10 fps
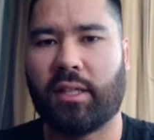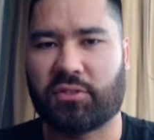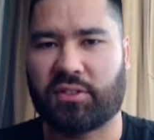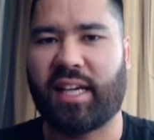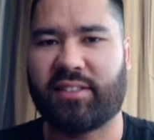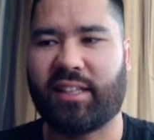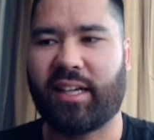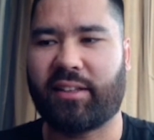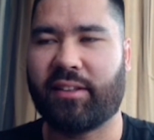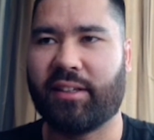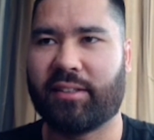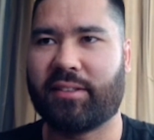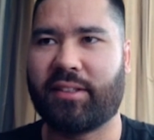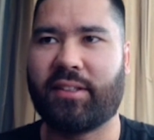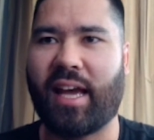Is that like the
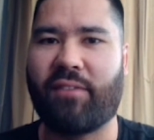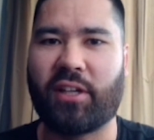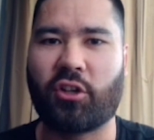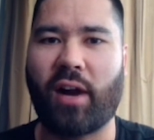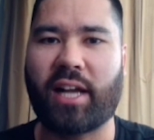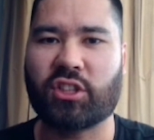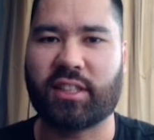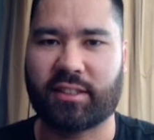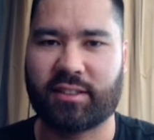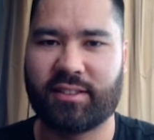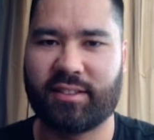caffeine crash thing?